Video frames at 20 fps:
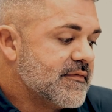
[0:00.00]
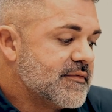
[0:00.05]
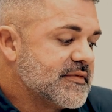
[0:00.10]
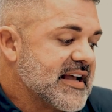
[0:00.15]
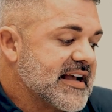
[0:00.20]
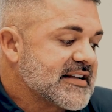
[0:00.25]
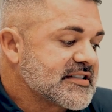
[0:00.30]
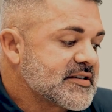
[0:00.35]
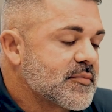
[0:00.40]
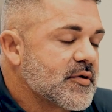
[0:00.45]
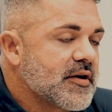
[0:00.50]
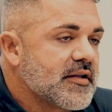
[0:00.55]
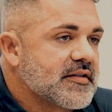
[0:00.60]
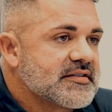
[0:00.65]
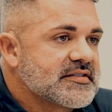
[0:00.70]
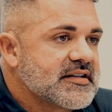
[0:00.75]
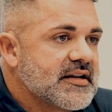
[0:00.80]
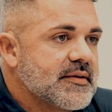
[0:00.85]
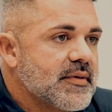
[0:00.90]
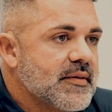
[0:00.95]

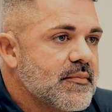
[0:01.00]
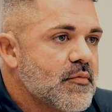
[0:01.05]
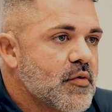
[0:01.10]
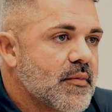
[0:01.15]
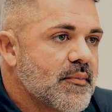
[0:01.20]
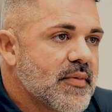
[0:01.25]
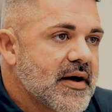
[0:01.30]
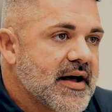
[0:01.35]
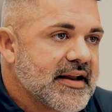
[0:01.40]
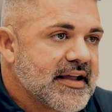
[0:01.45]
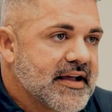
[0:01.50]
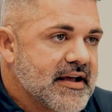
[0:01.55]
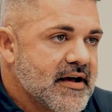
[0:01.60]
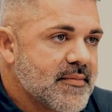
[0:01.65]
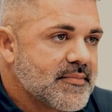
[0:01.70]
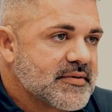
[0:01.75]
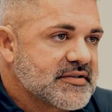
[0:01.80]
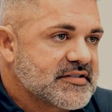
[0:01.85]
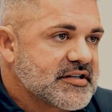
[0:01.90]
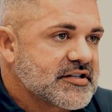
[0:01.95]
Testosterone is going to be more body
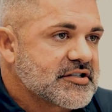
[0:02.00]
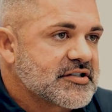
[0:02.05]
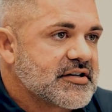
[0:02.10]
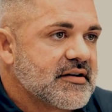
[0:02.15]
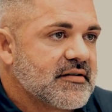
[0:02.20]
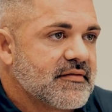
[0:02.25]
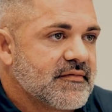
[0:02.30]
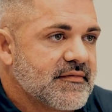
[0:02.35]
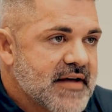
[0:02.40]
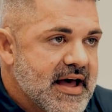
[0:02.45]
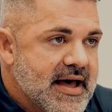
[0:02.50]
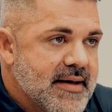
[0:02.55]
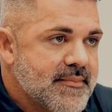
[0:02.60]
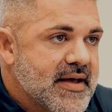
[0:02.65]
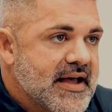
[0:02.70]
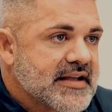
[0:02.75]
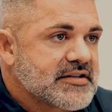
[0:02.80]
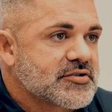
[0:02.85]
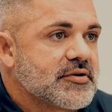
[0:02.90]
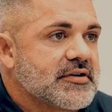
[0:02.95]
composition, that
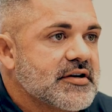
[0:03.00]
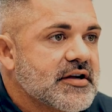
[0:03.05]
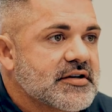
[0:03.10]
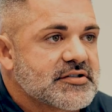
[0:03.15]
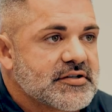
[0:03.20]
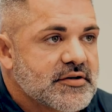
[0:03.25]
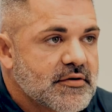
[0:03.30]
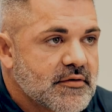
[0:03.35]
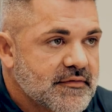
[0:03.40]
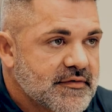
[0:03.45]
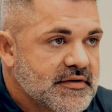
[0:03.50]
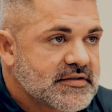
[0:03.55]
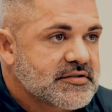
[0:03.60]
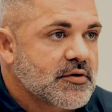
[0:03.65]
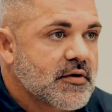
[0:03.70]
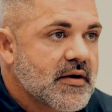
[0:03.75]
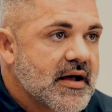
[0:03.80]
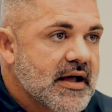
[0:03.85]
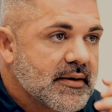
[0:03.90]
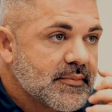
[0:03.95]
mass reduction or
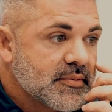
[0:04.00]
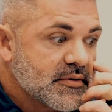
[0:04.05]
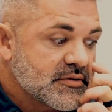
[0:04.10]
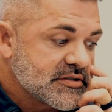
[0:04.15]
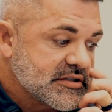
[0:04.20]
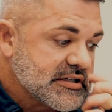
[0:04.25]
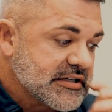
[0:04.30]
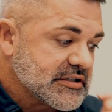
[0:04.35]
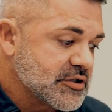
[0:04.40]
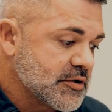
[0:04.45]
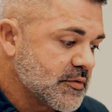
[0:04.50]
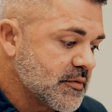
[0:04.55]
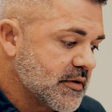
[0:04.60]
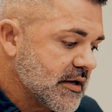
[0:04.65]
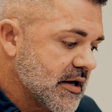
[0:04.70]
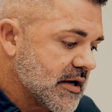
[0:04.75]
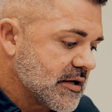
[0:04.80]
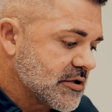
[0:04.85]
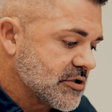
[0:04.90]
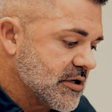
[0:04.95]
visceral adipose tissue
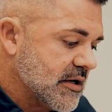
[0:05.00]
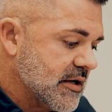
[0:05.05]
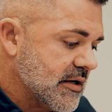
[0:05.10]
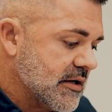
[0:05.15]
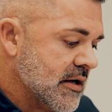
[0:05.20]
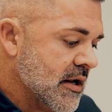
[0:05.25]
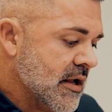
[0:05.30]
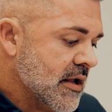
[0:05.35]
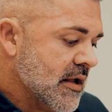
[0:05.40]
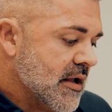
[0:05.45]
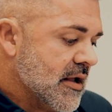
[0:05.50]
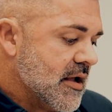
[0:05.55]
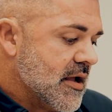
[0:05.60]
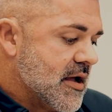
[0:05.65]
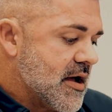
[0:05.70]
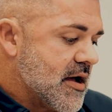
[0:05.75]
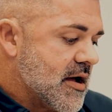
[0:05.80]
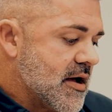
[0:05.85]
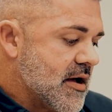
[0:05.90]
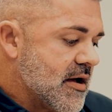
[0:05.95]
reduction.
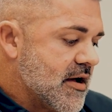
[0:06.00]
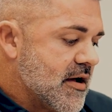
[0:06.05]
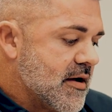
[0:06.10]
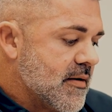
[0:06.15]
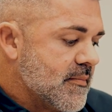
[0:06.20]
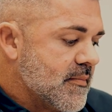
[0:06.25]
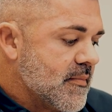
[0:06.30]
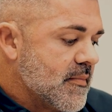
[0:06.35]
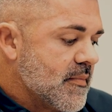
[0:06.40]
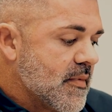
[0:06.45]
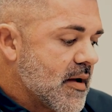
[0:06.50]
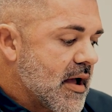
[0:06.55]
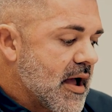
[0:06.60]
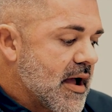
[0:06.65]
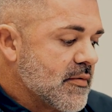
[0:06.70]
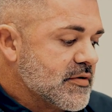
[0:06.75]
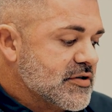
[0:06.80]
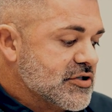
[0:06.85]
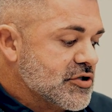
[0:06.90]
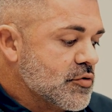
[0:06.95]

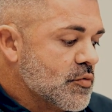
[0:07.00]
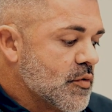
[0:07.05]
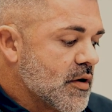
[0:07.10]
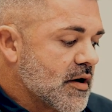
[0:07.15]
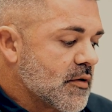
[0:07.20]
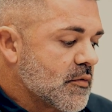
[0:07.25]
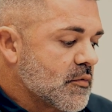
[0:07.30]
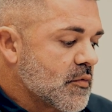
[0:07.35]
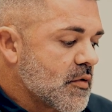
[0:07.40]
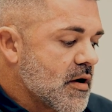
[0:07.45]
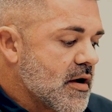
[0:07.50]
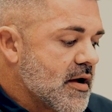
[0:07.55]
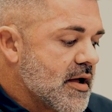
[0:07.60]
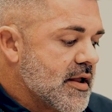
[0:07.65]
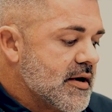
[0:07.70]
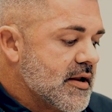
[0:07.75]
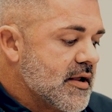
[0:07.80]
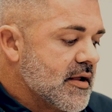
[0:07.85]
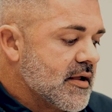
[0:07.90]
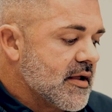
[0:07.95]
I do want to
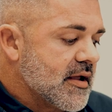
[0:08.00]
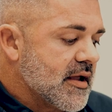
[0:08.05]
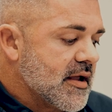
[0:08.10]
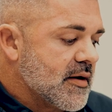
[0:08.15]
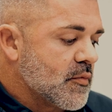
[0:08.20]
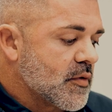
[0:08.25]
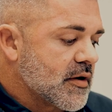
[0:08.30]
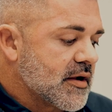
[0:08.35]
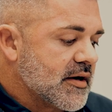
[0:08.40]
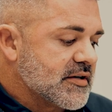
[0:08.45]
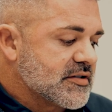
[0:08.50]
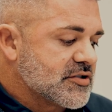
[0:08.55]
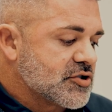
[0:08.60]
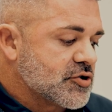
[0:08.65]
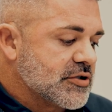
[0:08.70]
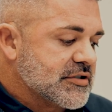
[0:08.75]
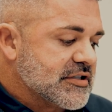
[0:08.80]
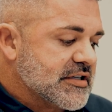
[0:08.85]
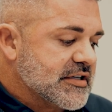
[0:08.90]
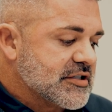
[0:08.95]
run, and we're going to
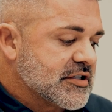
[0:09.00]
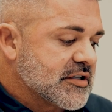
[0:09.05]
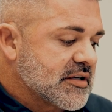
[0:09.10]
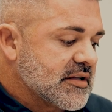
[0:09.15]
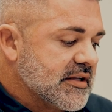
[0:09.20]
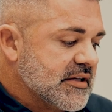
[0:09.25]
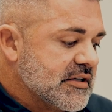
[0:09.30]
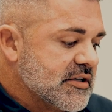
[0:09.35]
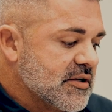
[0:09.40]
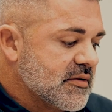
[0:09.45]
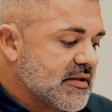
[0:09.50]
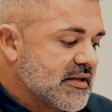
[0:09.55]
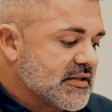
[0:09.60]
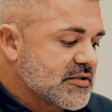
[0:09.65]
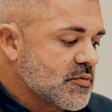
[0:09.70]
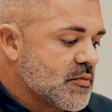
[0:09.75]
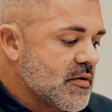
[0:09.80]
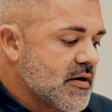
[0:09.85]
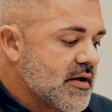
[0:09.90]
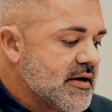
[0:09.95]
strategically do
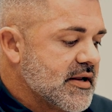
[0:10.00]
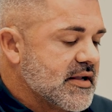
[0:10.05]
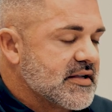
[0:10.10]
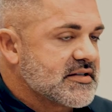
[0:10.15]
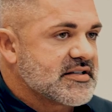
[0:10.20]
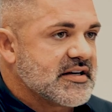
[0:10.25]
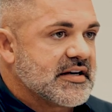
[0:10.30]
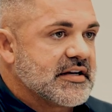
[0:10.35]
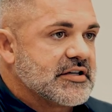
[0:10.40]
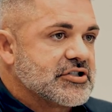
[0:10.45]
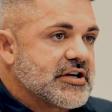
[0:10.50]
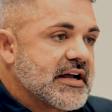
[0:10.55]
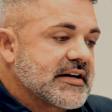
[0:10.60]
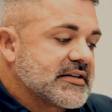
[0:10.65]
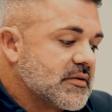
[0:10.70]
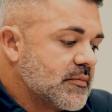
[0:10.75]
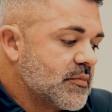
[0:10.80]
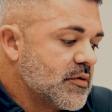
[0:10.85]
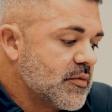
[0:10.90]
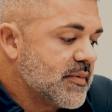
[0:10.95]
this one, is an
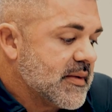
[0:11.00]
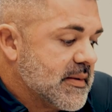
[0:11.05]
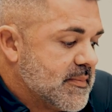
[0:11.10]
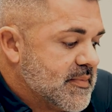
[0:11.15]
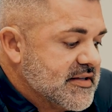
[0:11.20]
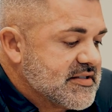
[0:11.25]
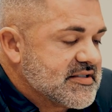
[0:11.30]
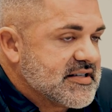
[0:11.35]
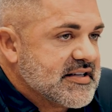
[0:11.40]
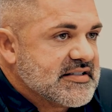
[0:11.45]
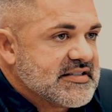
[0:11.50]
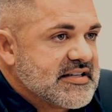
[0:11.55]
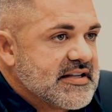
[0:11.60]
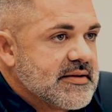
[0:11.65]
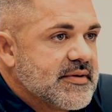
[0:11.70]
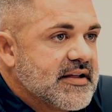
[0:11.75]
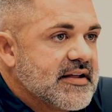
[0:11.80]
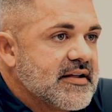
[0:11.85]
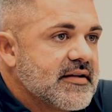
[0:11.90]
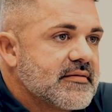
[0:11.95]
injectable BPC
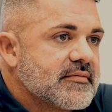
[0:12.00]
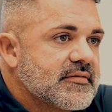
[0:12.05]
TB.